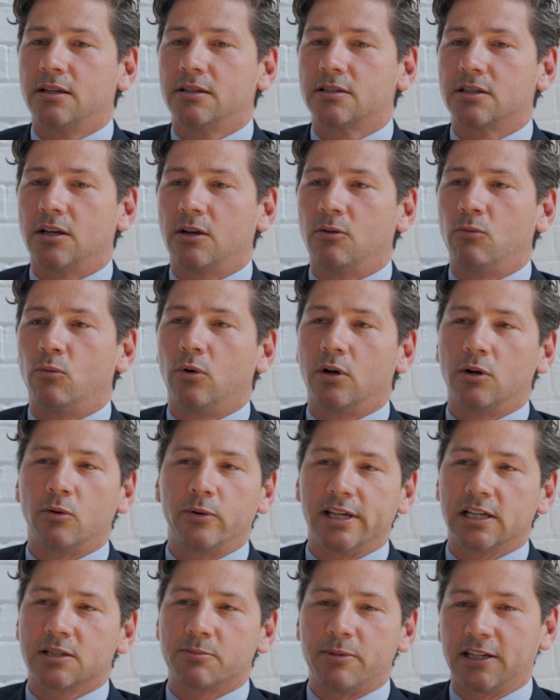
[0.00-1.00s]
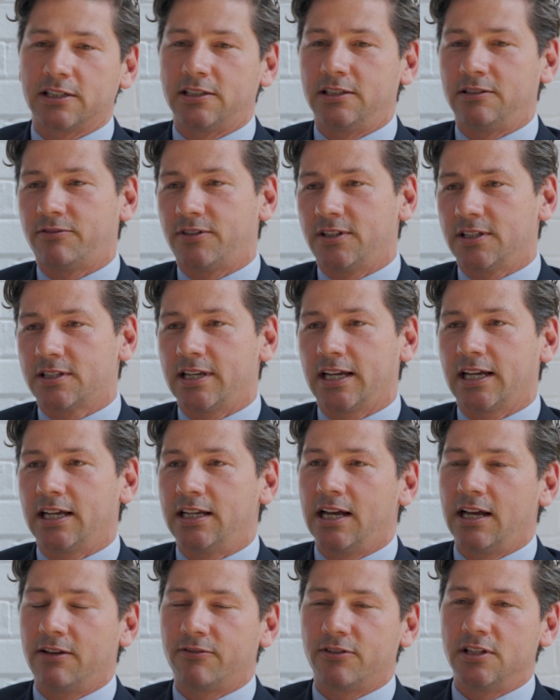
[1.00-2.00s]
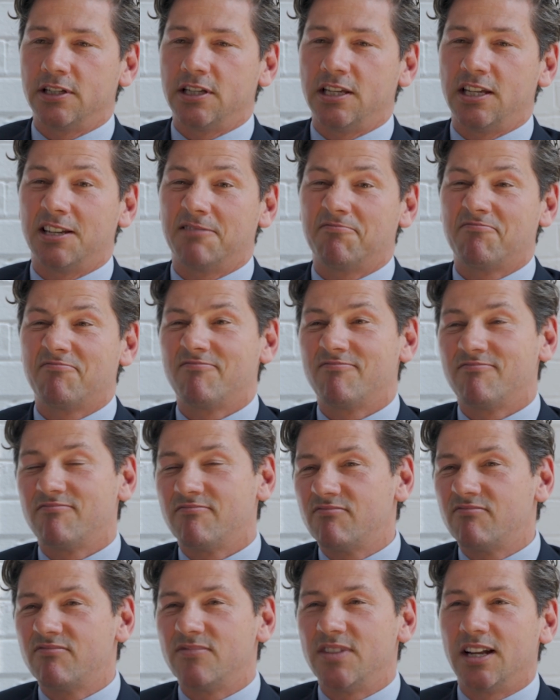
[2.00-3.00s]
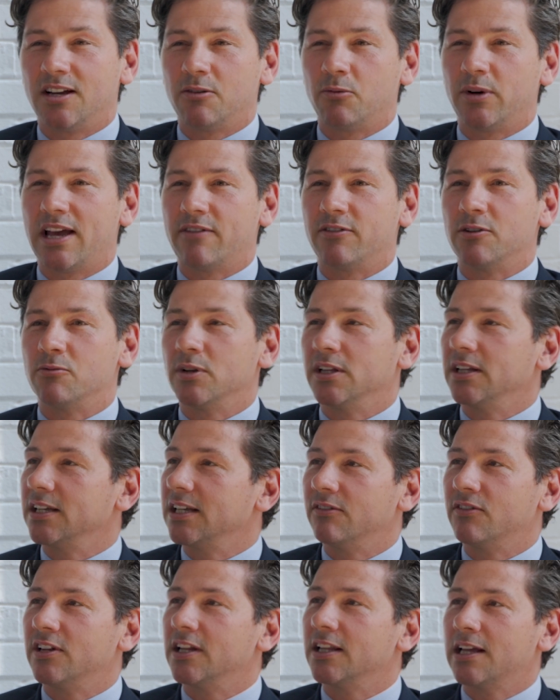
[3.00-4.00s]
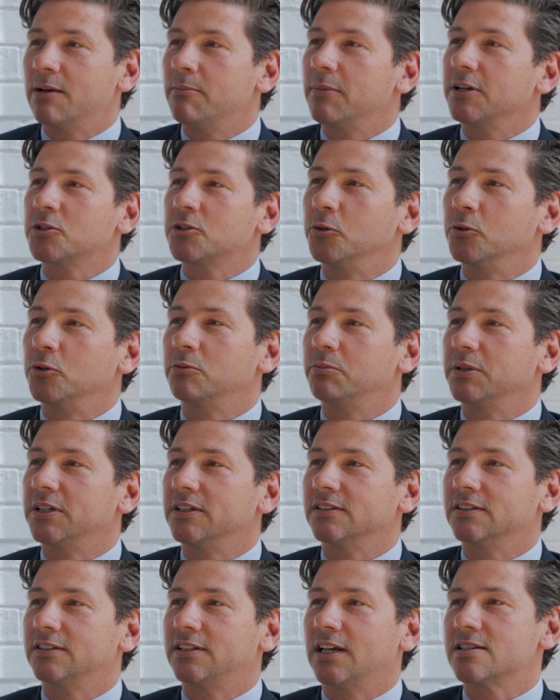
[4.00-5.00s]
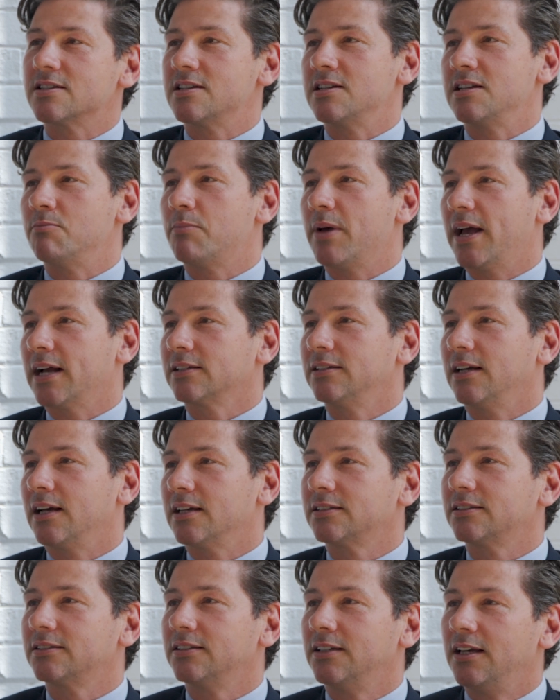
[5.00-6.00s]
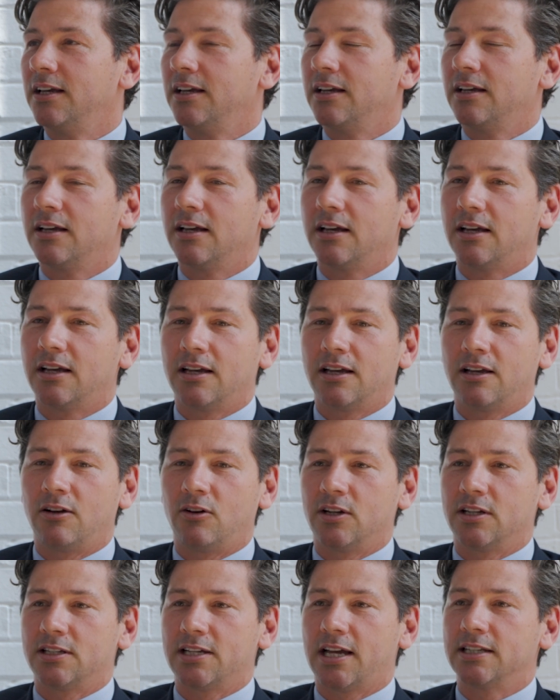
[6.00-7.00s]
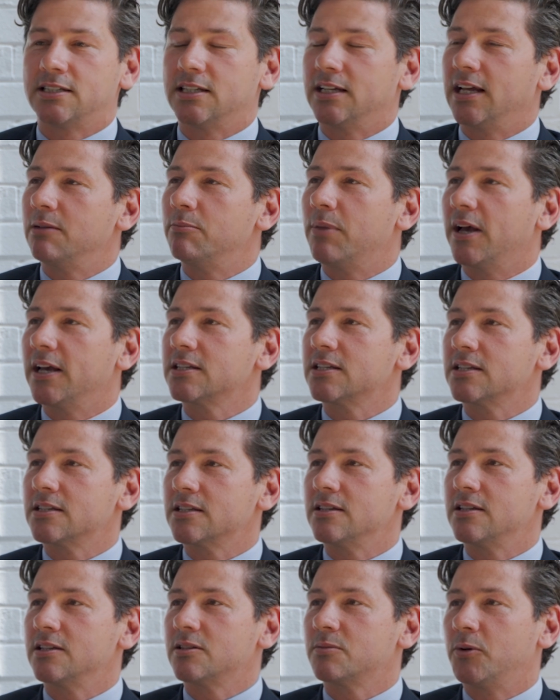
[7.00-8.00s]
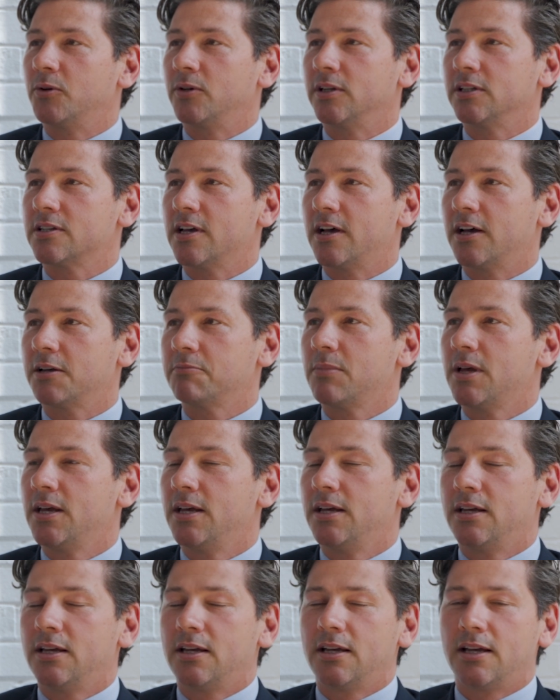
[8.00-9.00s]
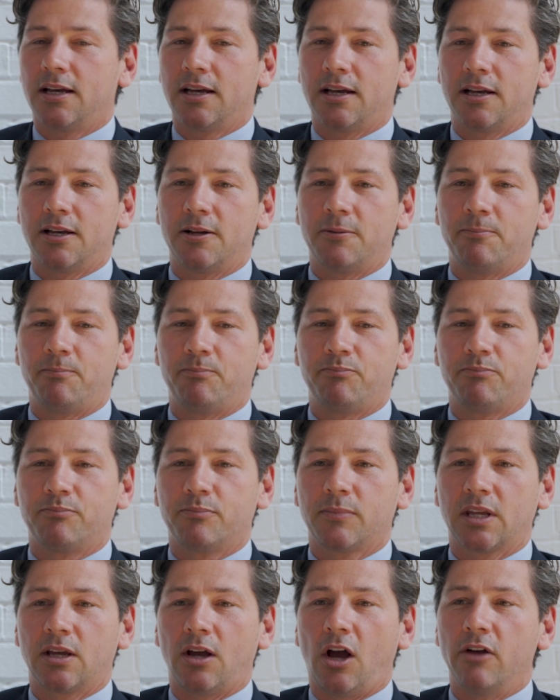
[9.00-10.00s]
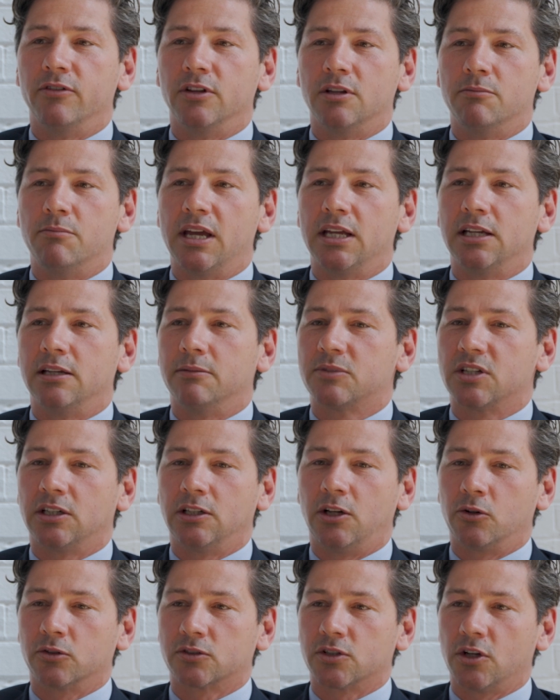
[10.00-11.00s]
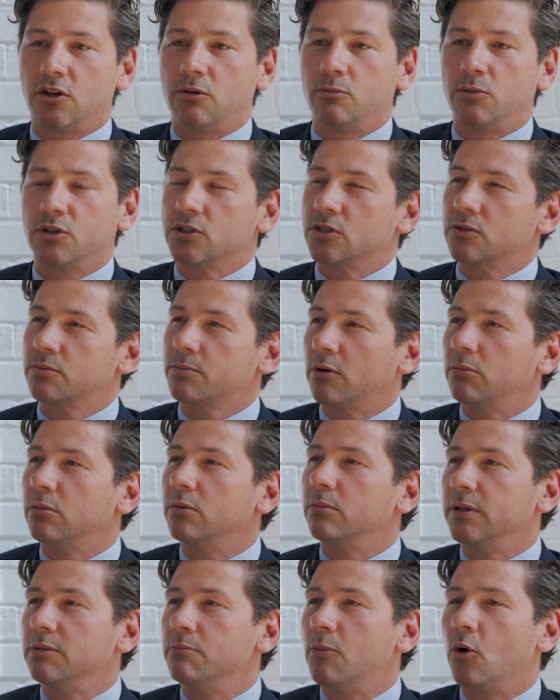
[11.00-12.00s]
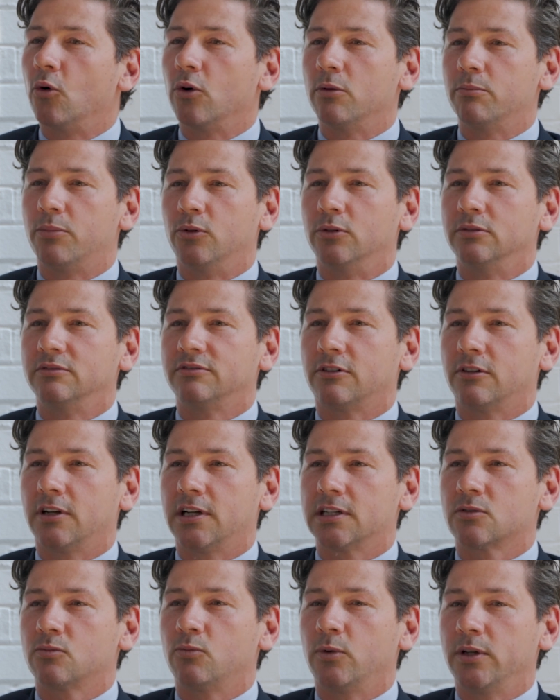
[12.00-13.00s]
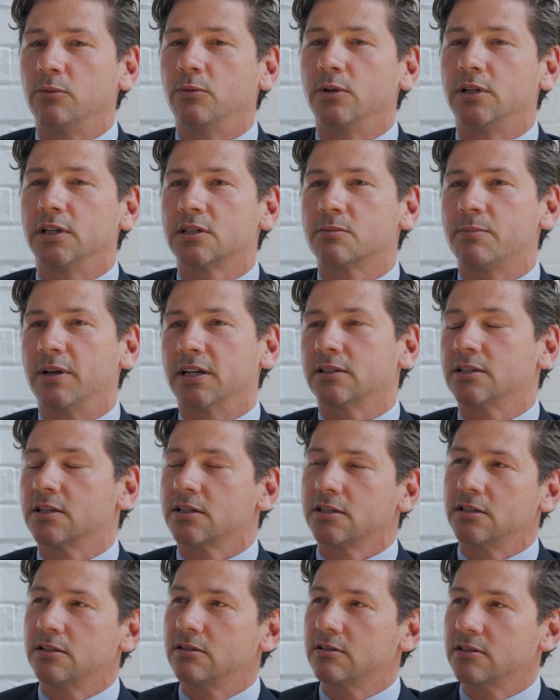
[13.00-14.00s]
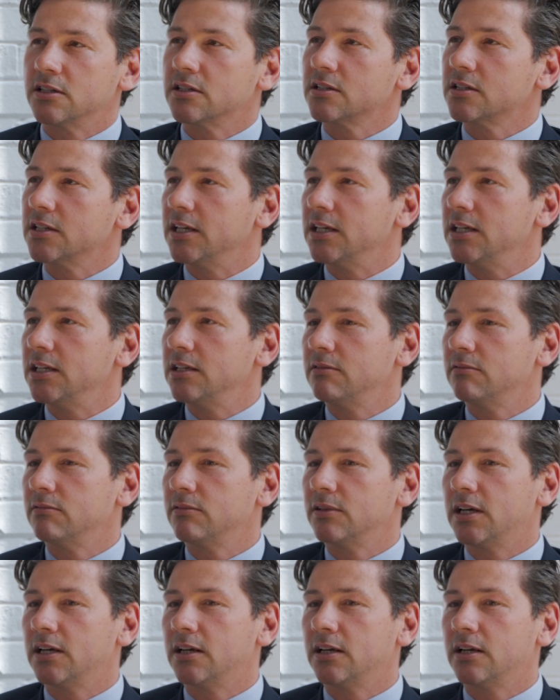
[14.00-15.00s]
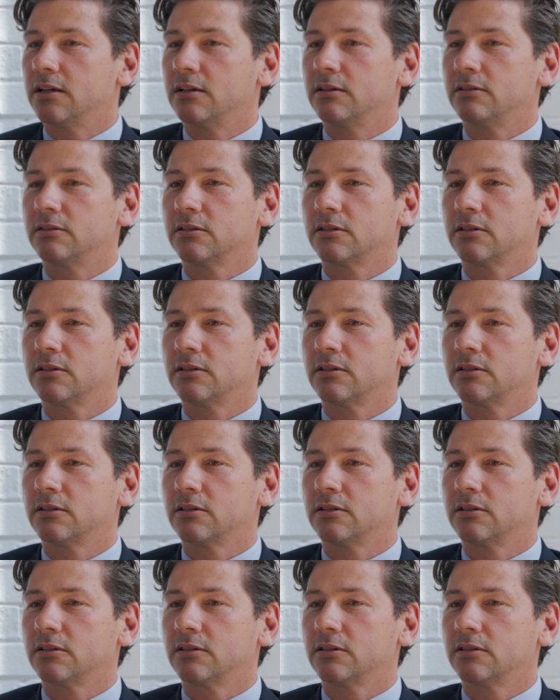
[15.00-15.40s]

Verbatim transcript: so, what are we expecting for the second half of the year? you know, we haven't really given it that thought because it doesn't impact us uh, on a day to day basis at this point in time. Um, over the medium to long term, which is probably more important for us, we would expect us to see uh,